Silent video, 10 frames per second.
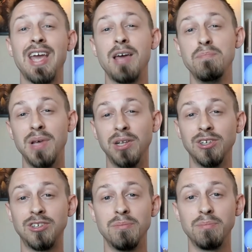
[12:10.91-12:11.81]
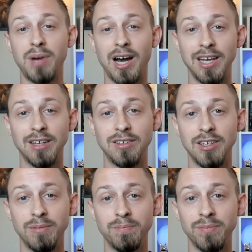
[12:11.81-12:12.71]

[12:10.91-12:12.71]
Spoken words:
and militant piety.